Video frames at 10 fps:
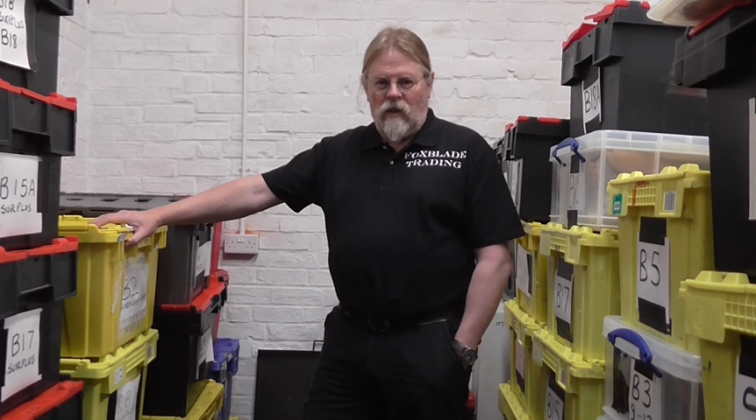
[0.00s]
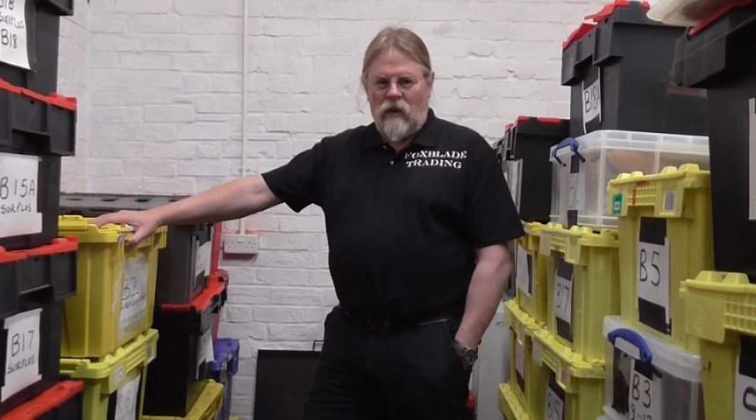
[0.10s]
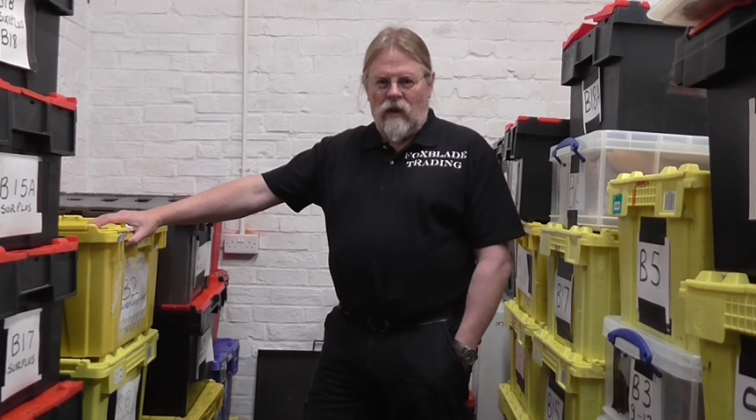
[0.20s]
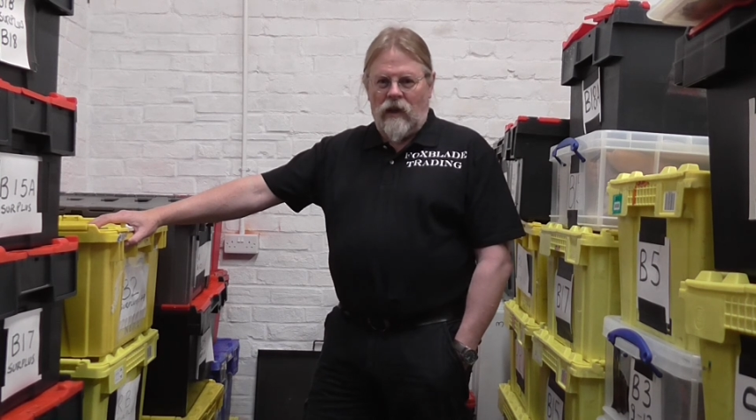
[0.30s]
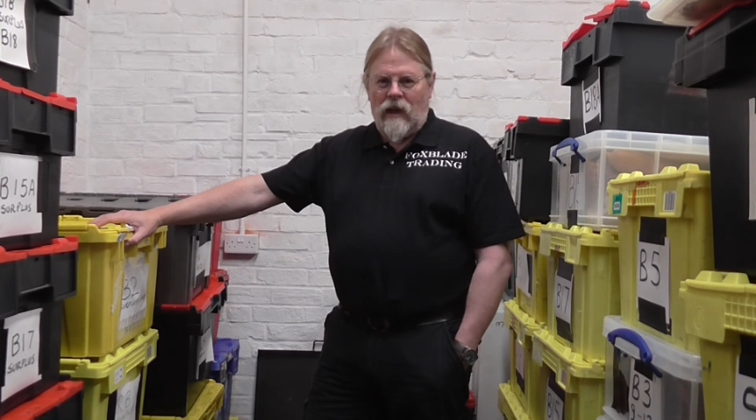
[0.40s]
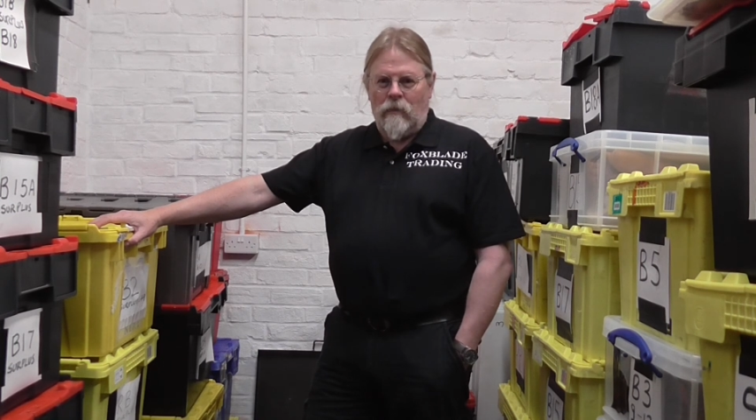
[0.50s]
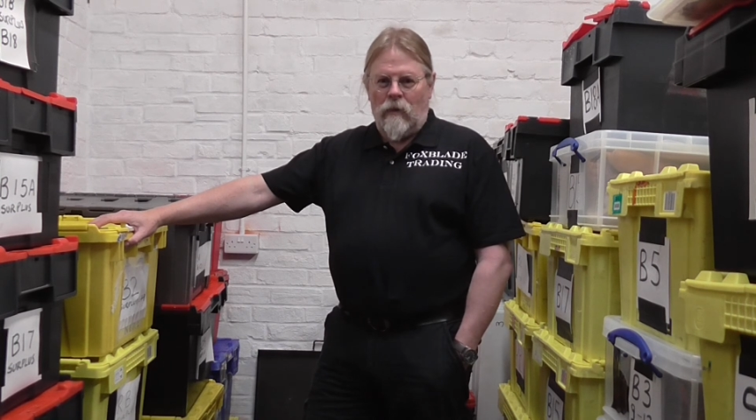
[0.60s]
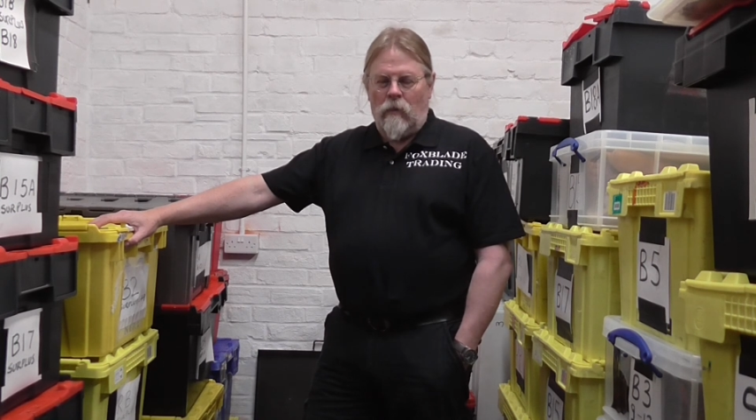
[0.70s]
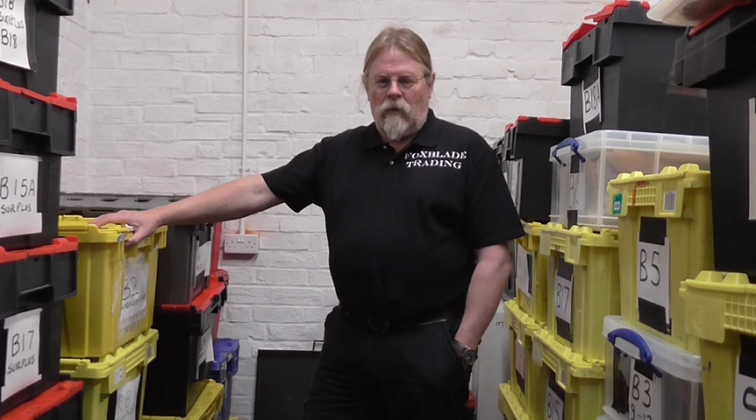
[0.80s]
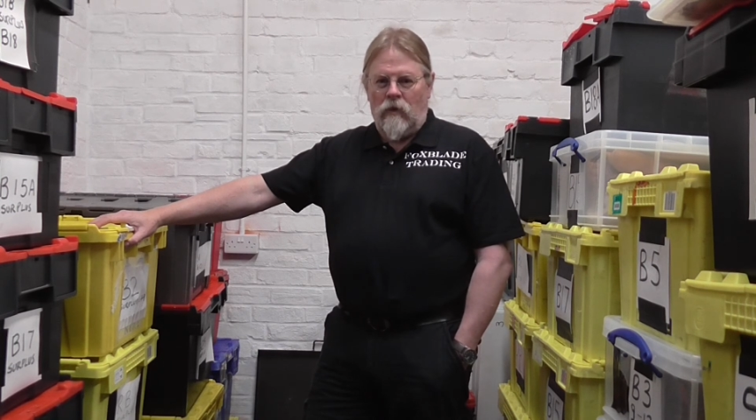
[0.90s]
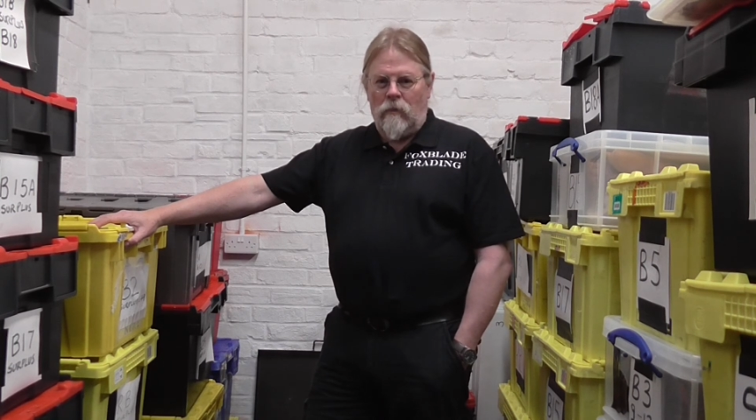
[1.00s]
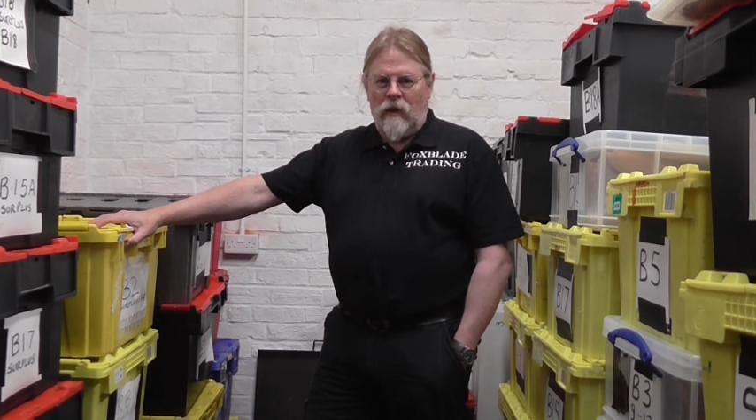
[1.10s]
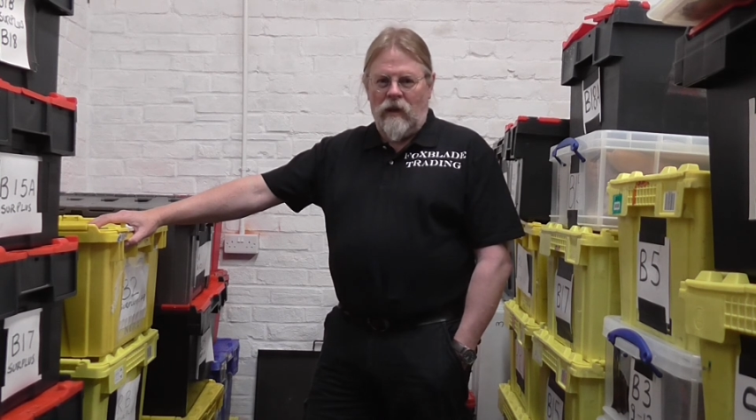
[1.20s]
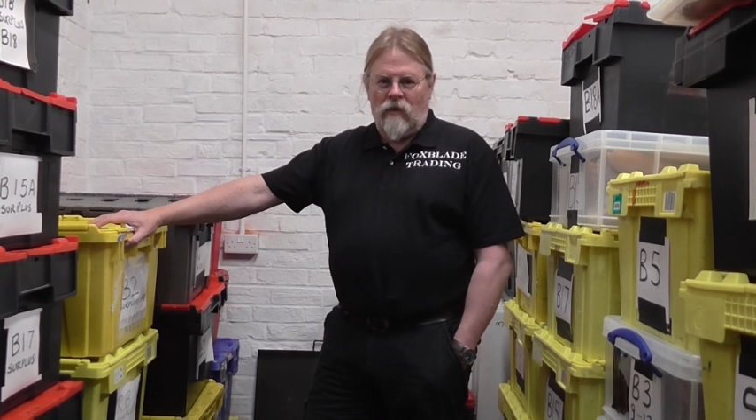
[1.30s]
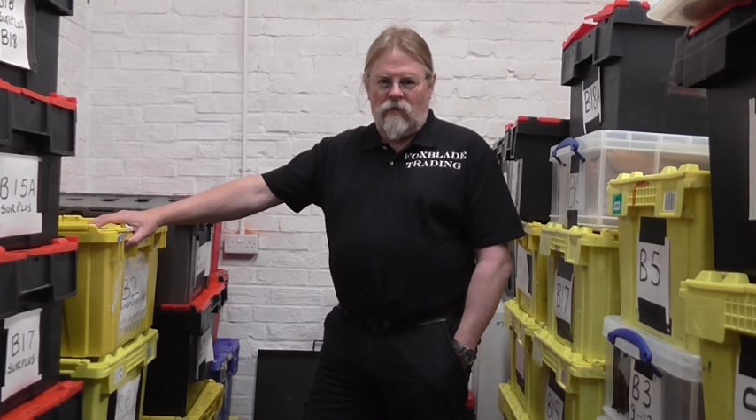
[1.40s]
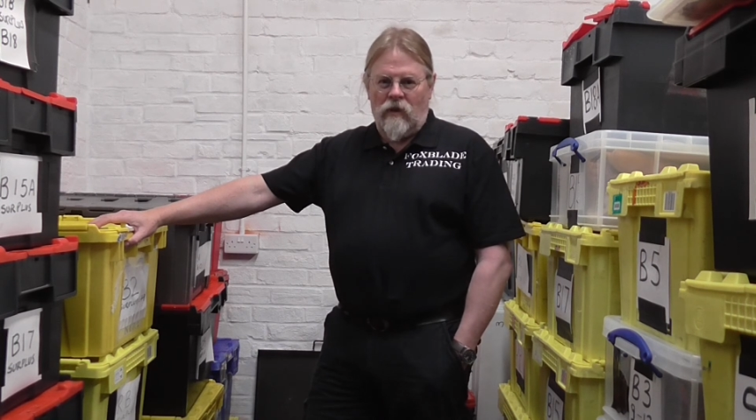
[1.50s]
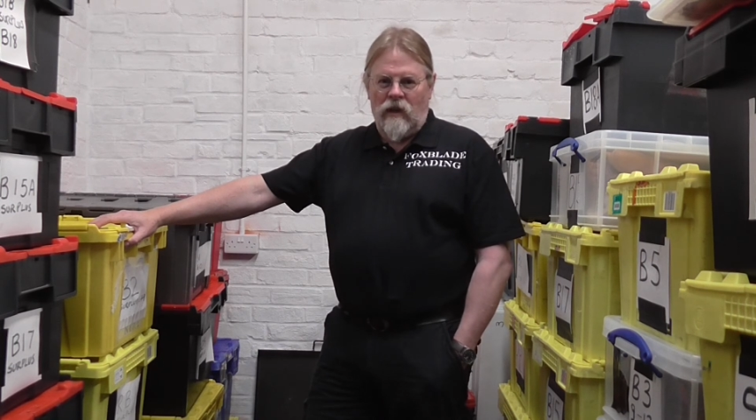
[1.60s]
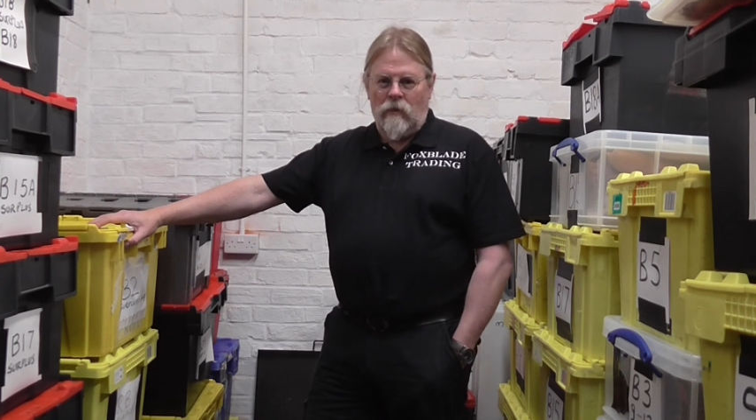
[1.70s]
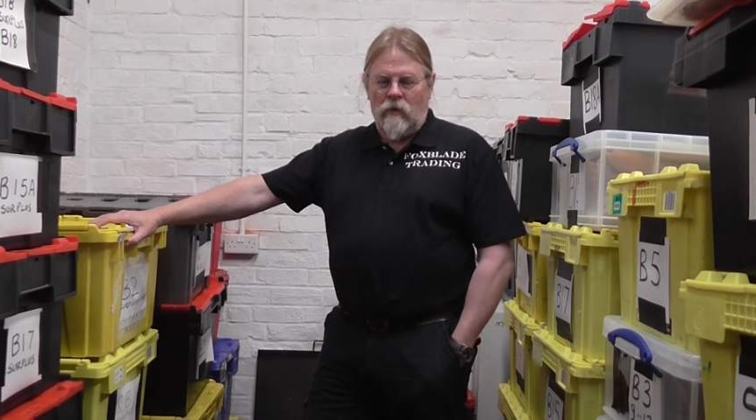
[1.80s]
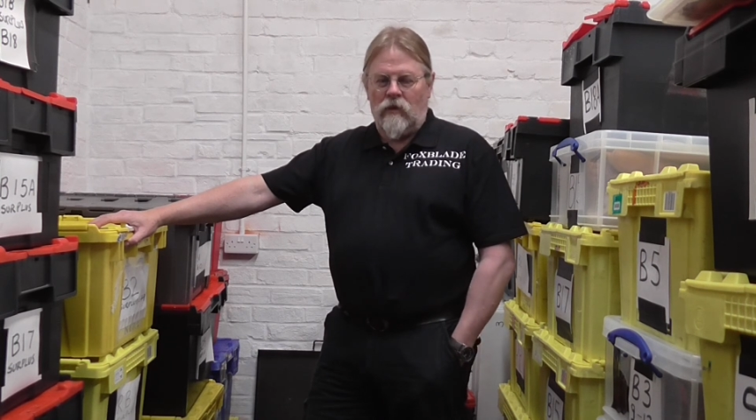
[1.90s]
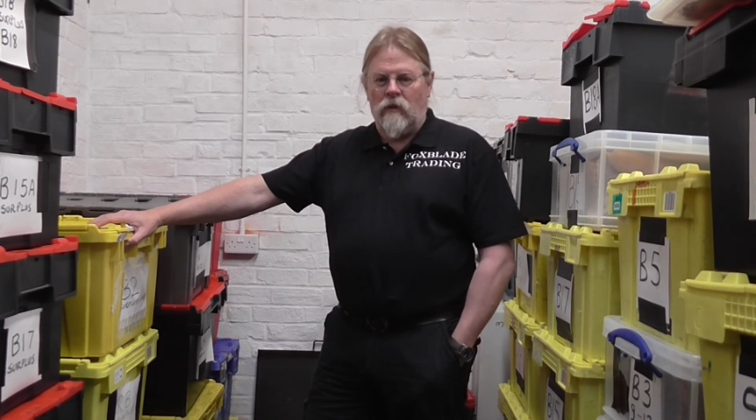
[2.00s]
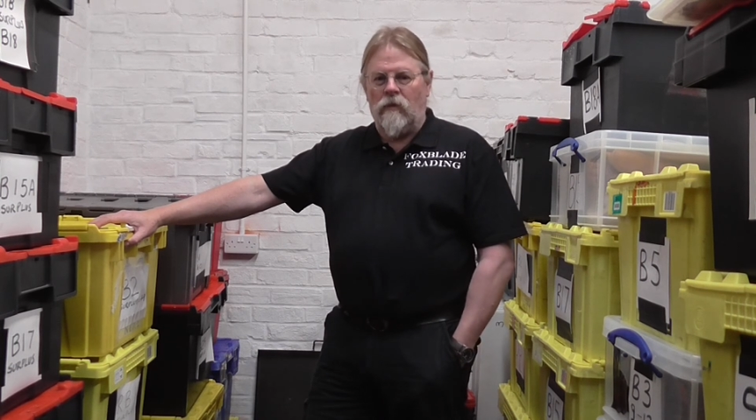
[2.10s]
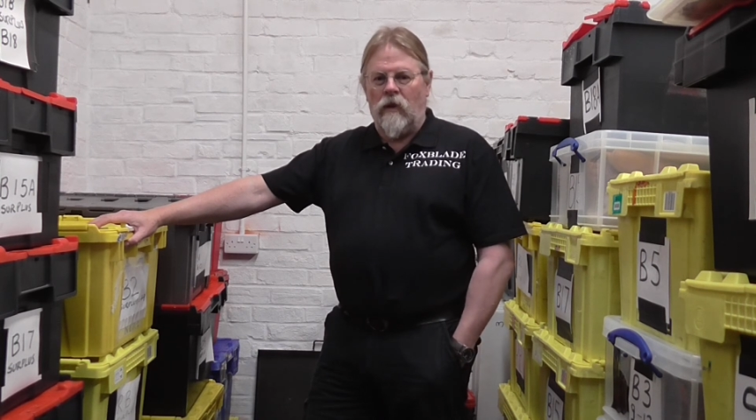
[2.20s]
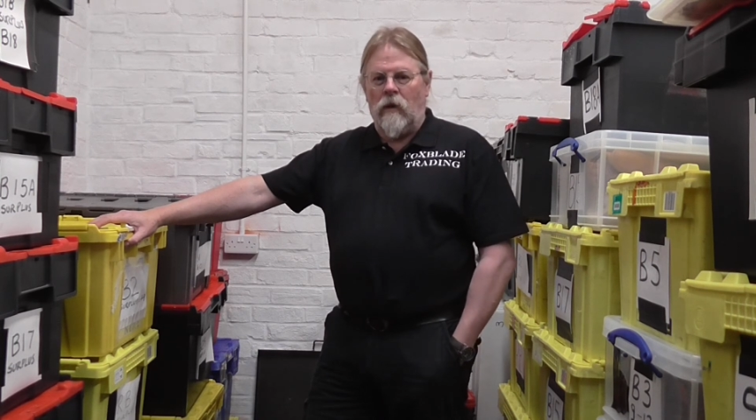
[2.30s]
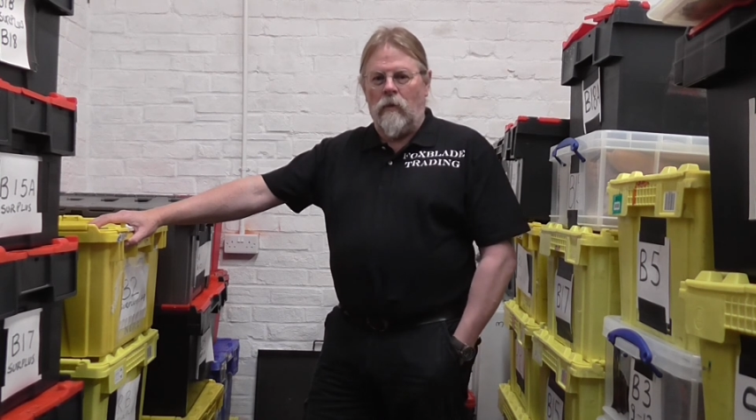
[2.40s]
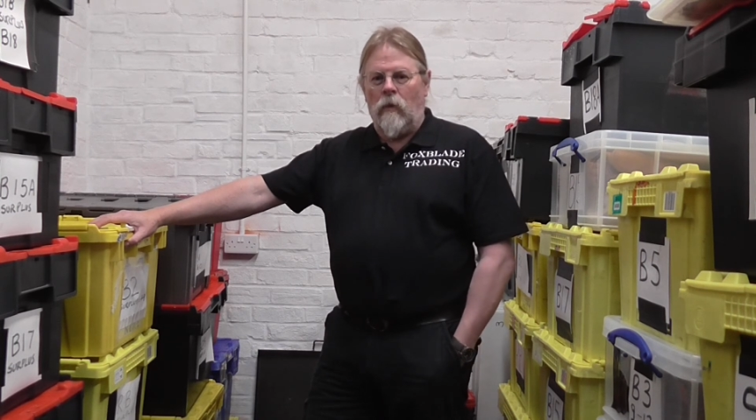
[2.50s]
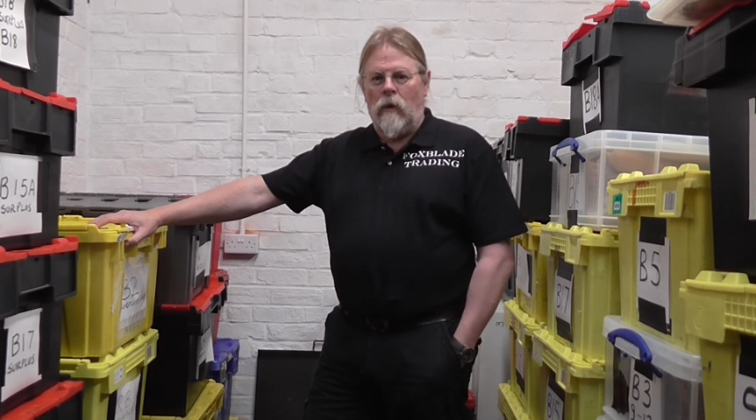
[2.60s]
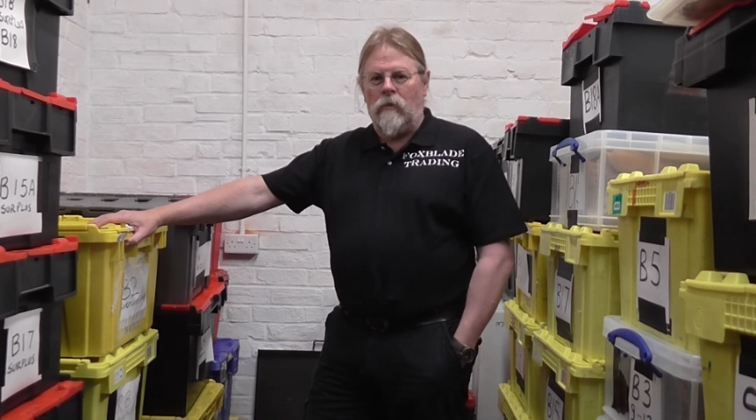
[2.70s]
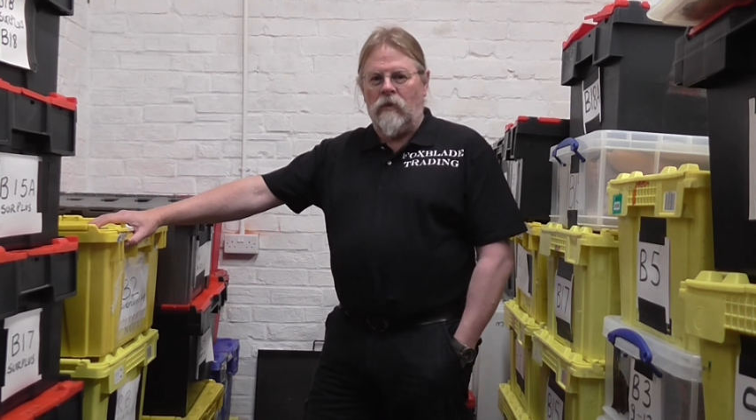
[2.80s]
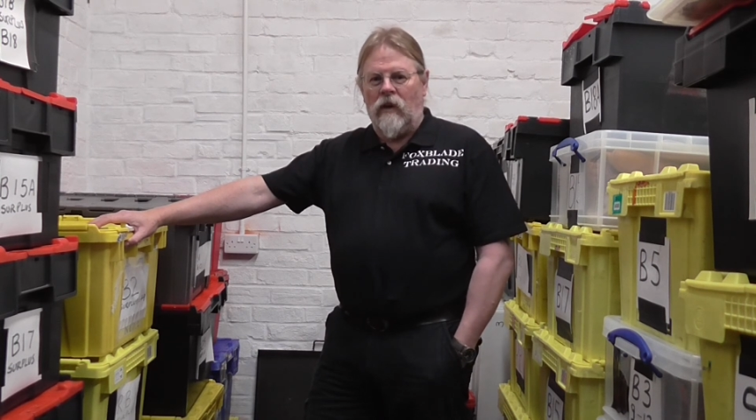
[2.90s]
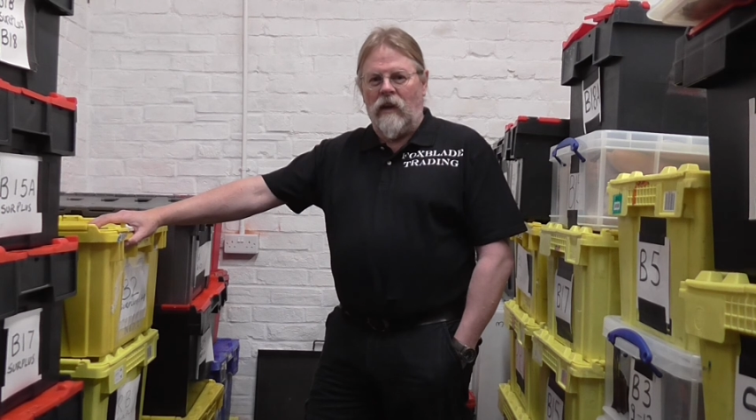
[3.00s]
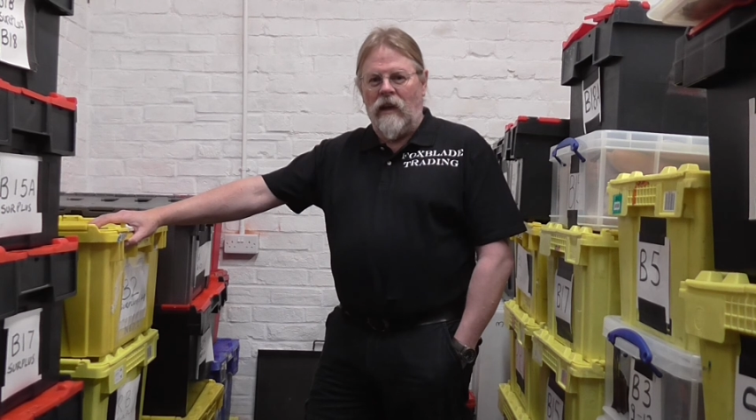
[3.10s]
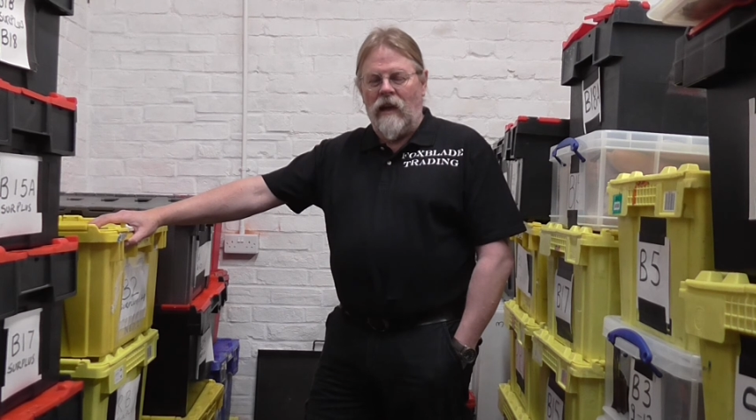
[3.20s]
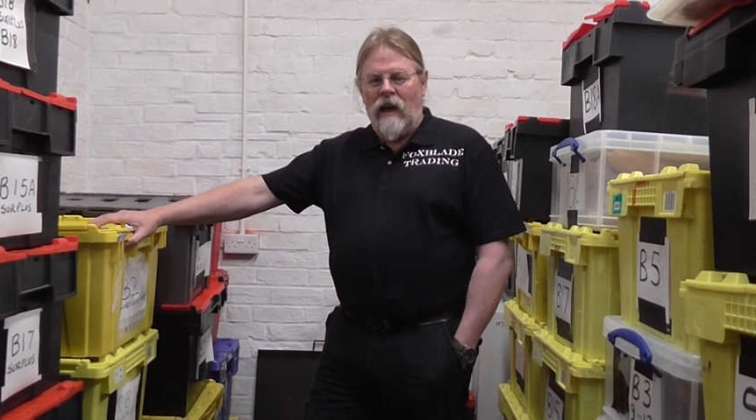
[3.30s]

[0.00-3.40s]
that I came up with the B3, which you can find on my website,